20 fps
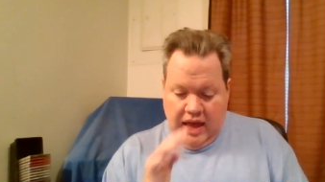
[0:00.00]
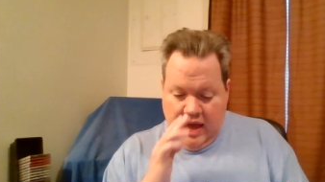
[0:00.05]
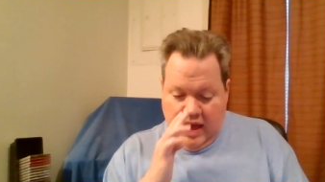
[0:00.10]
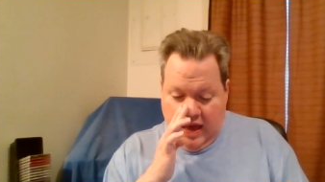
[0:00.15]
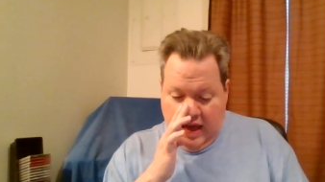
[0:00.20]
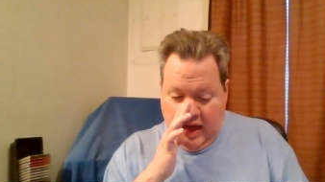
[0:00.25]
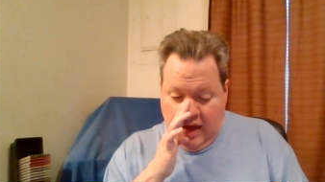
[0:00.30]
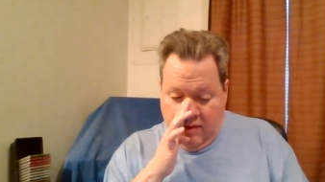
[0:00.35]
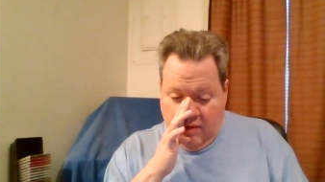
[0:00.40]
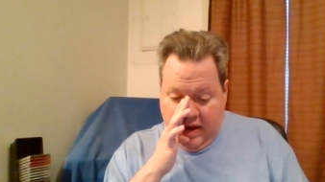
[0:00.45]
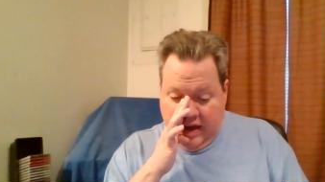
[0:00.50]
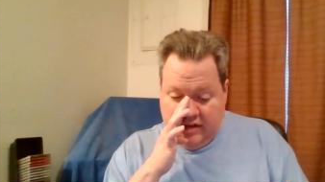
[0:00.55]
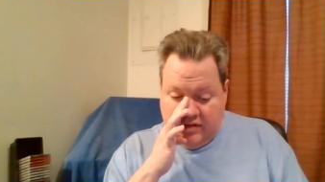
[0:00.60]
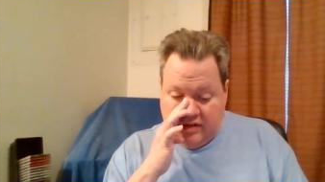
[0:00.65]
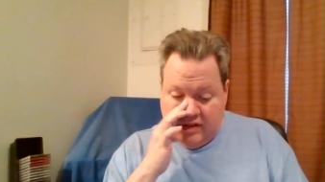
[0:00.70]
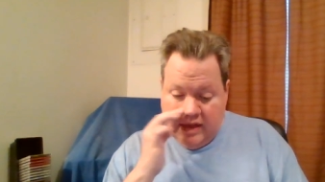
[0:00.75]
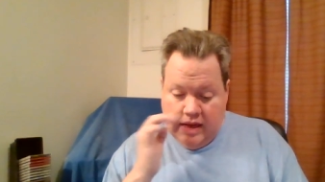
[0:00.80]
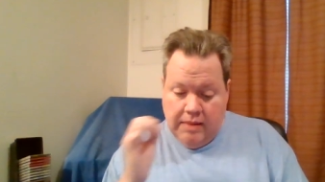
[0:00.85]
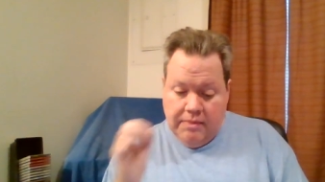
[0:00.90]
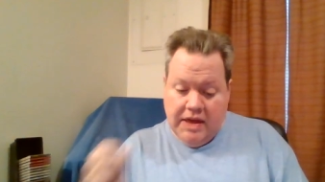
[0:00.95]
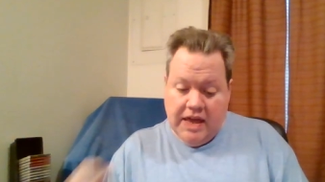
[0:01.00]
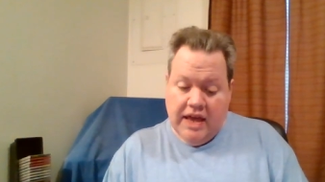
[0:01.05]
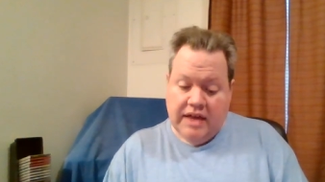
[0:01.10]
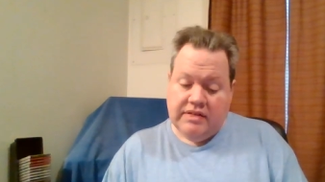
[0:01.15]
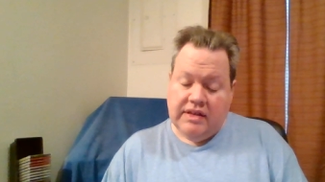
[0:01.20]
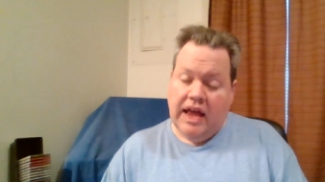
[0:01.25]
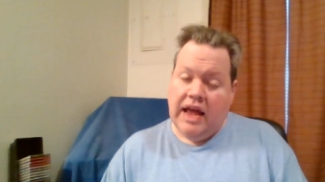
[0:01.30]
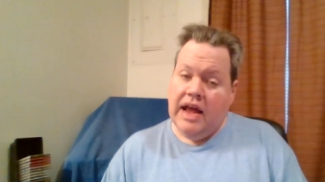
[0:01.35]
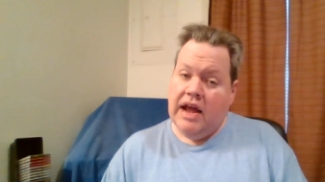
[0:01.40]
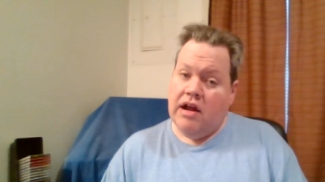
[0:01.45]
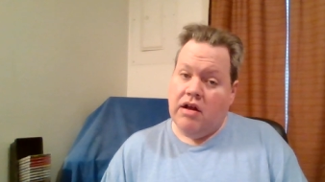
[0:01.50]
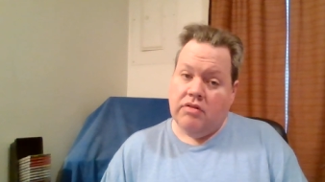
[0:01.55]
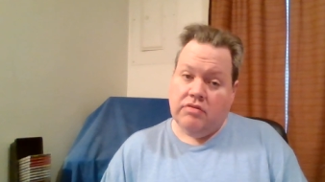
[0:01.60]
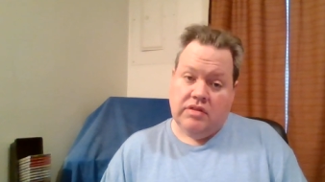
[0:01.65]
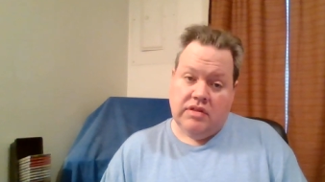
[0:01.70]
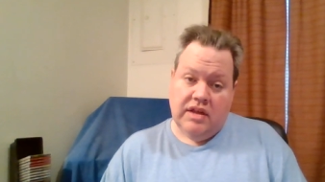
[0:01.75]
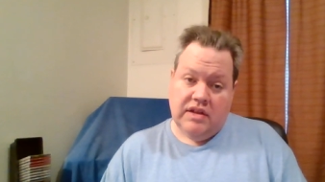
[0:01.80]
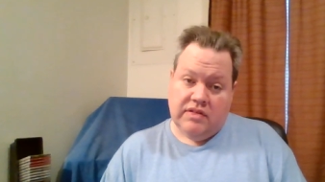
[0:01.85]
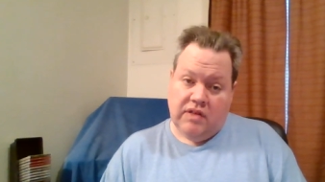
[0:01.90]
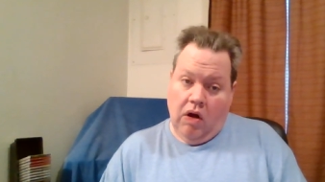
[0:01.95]
Anyway, CBS
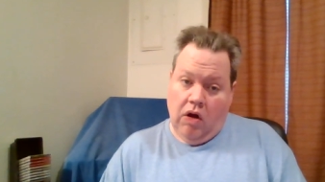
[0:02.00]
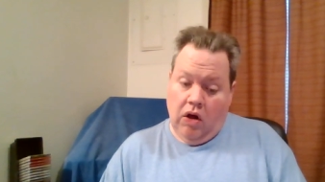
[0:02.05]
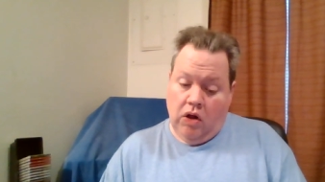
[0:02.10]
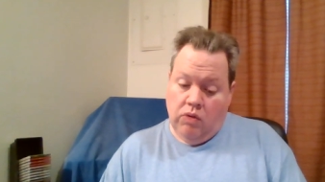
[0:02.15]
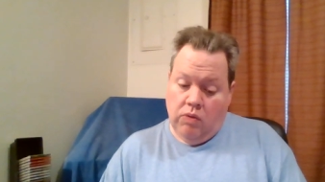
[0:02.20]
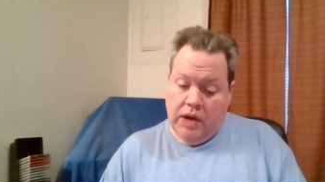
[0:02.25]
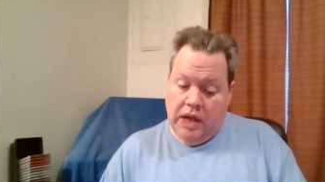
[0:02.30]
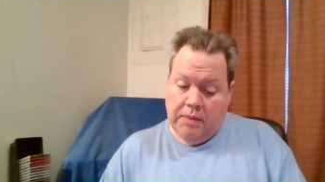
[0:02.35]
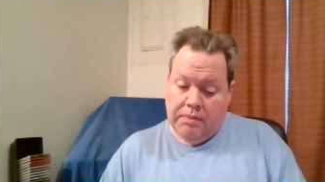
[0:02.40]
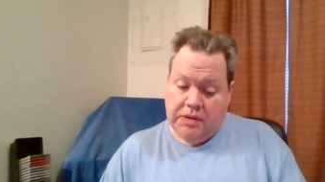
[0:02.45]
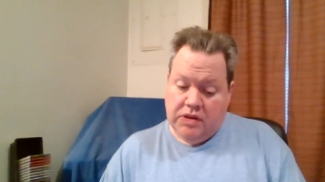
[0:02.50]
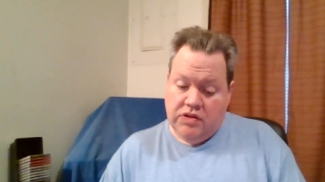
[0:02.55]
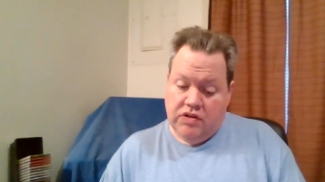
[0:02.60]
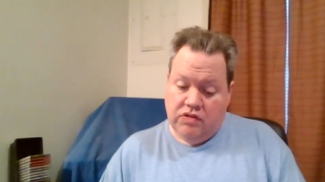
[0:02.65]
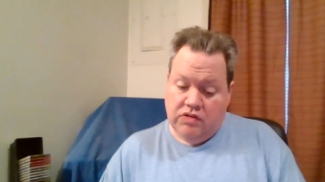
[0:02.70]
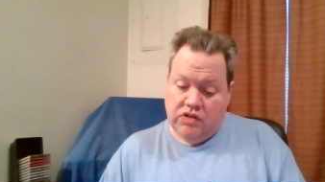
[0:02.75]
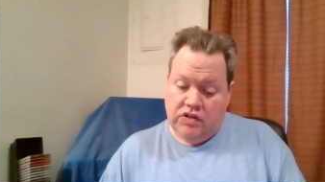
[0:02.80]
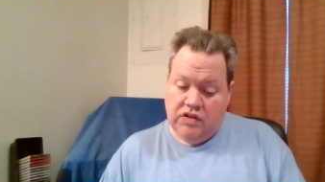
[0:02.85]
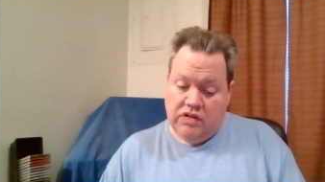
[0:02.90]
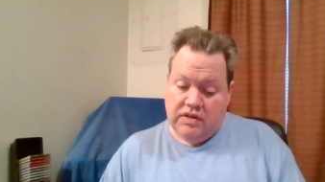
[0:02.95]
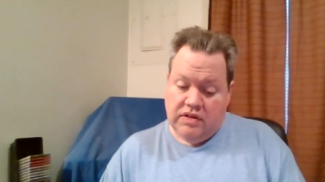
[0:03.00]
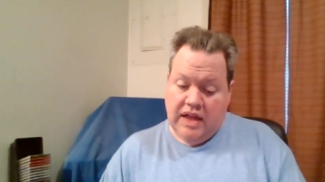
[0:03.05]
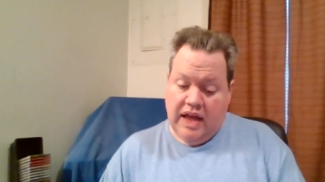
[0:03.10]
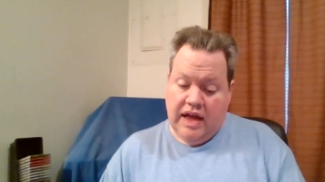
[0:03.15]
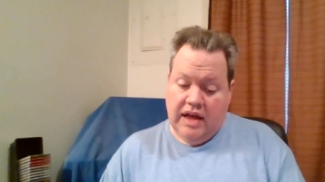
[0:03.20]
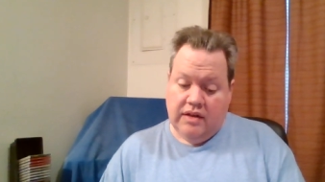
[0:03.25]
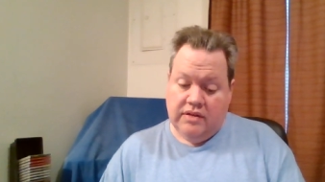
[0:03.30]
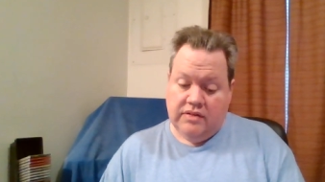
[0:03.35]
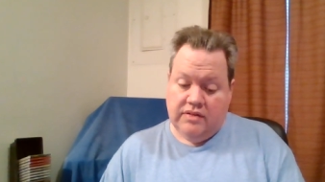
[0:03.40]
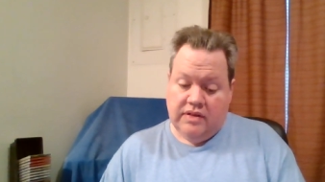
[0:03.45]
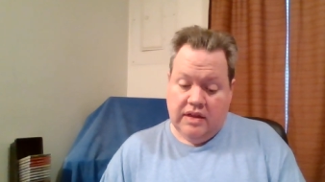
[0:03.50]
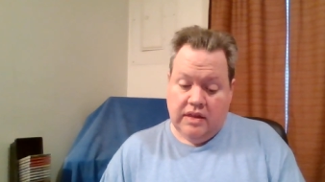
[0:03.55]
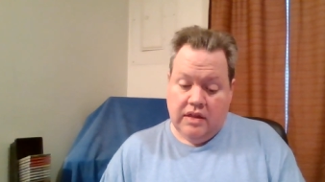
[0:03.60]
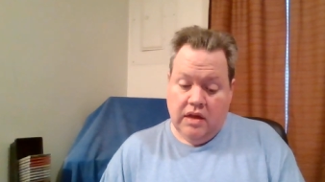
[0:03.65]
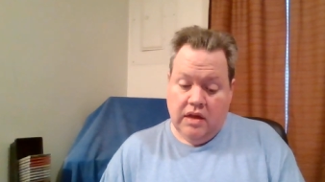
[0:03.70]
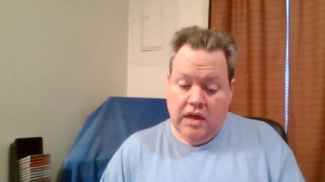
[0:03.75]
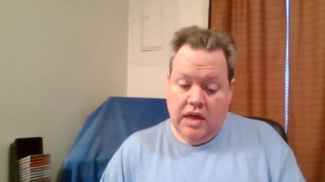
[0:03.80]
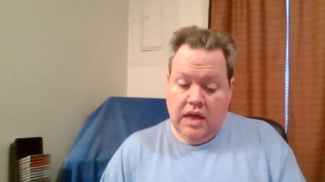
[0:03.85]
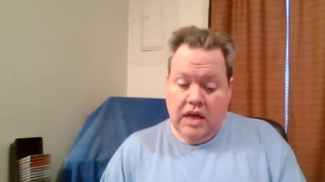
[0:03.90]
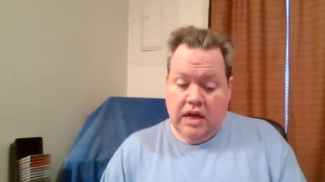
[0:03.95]
aired this all the way up until
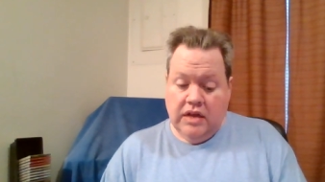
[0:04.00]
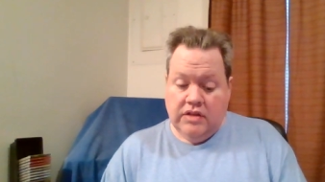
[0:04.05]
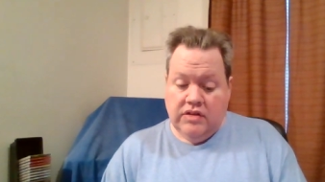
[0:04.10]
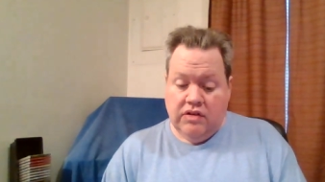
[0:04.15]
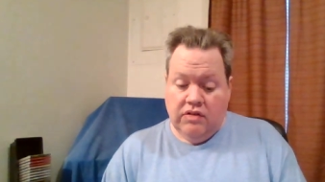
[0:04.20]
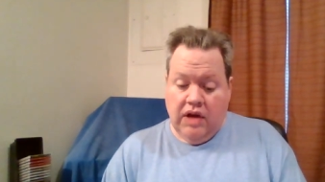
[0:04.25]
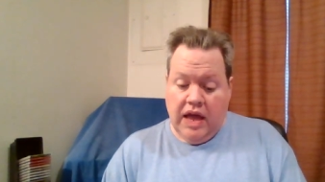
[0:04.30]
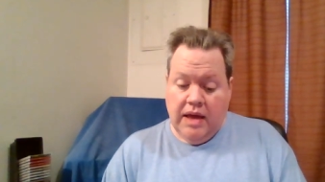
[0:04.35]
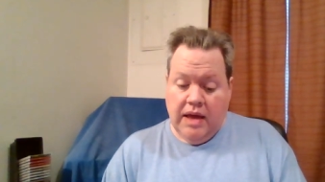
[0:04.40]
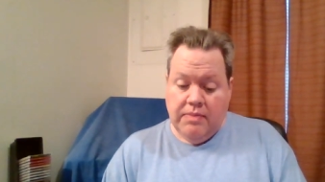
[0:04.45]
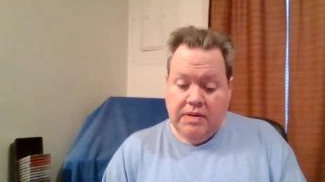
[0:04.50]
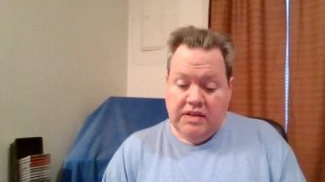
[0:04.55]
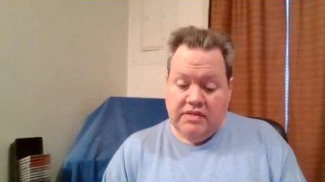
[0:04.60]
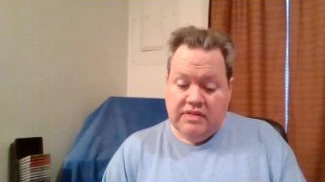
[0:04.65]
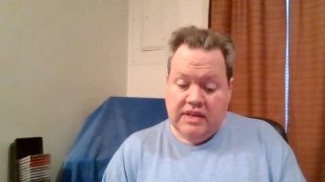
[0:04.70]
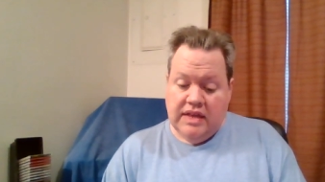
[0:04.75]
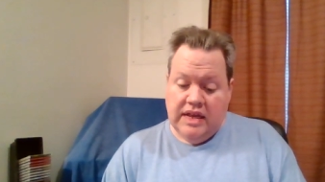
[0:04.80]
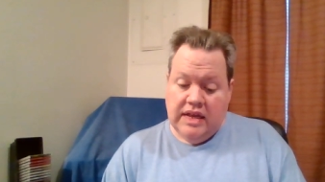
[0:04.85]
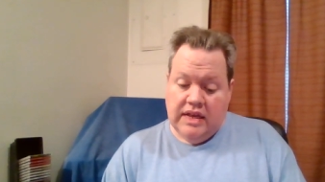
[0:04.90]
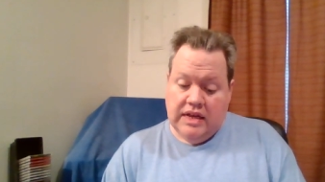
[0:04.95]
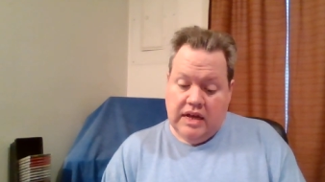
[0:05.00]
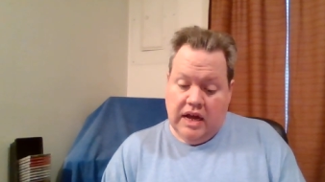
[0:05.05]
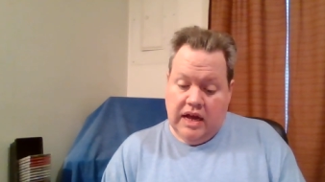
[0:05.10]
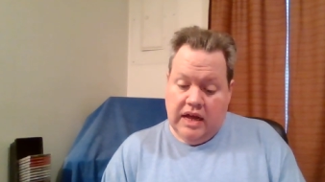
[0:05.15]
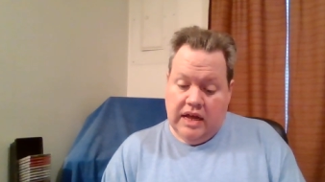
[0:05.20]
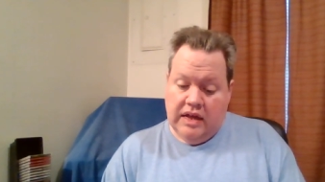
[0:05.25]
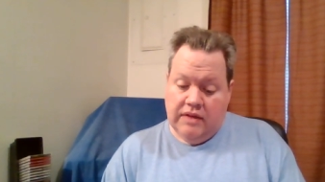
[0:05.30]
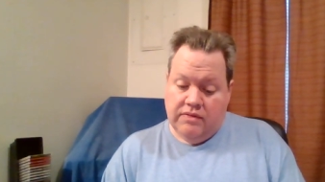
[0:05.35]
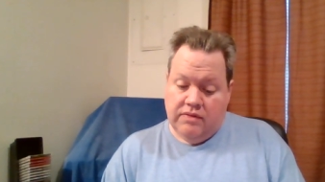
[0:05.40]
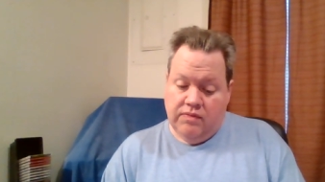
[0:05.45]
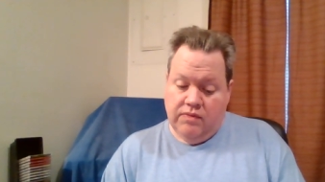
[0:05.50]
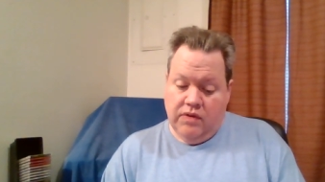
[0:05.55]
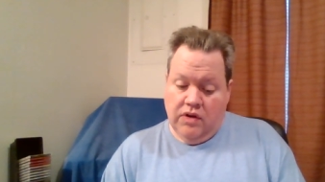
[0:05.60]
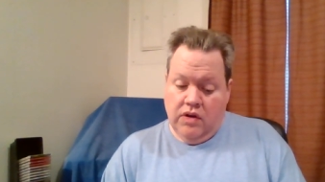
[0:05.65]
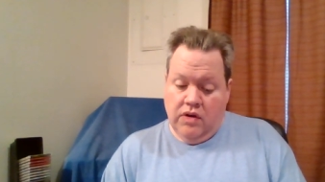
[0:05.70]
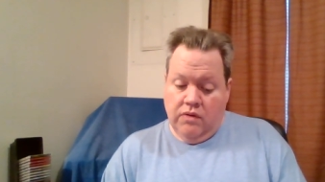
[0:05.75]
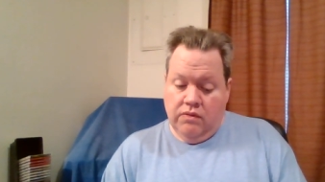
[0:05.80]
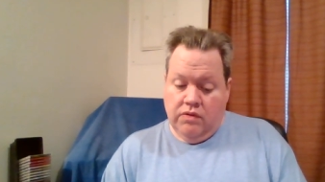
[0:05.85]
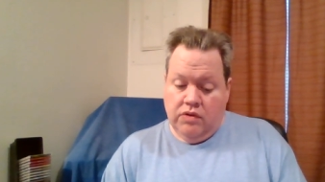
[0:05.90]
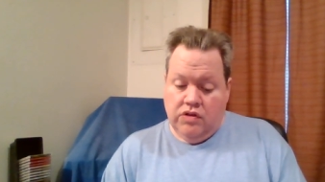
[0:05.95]
2000, until ABC guided
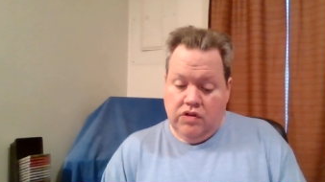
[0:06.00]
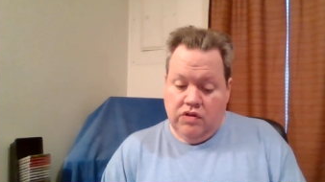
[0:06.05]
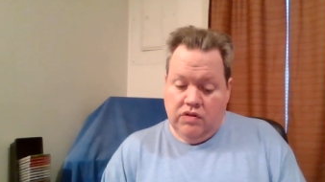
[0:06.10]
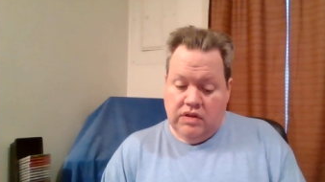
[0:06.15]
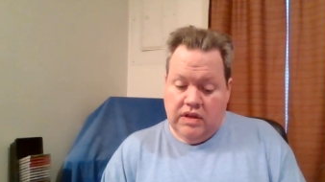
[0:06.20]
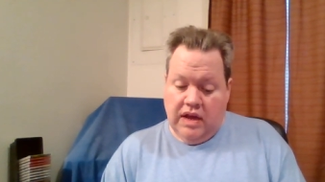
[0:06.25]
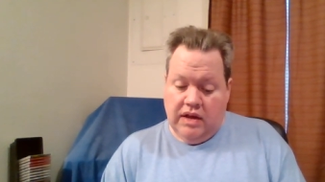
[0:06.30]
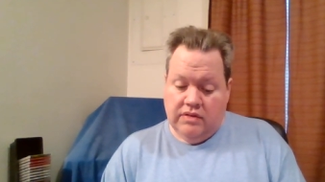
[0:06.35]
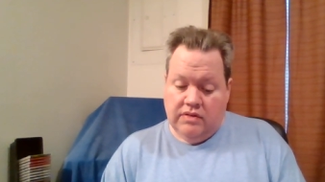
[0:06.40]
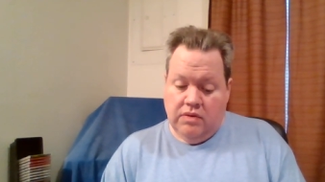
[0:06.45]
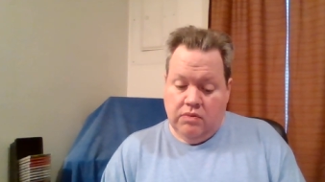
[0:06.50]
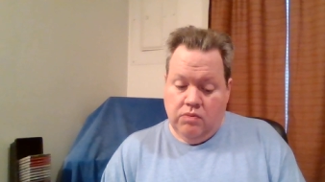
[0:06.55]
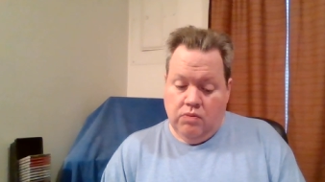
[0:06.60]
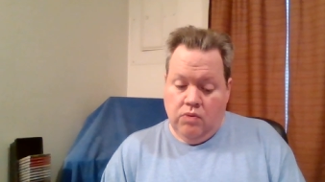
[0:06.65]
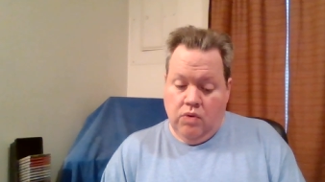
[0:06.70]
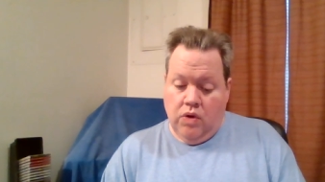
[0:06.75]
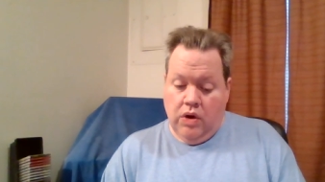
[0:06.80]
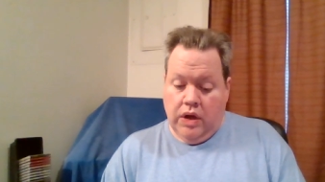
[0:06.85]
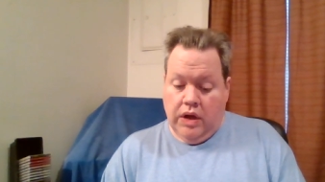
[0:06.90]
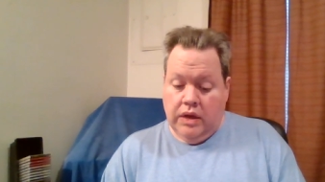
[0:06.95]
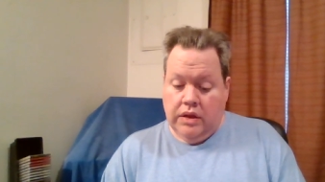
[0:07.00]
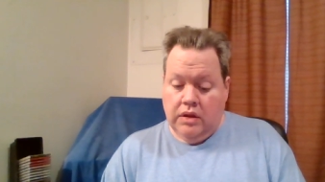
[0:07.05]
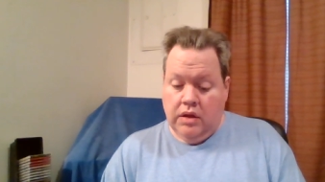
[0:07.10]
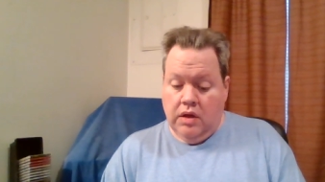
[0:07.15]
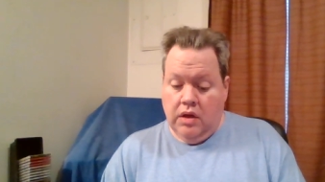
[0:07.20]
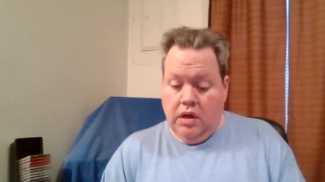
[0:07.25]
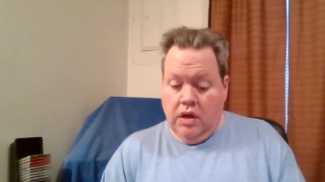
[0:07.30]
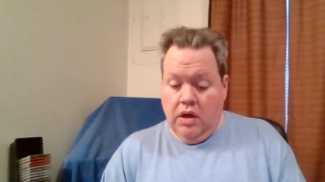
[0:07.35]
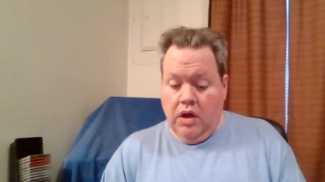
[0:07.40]
for 2001.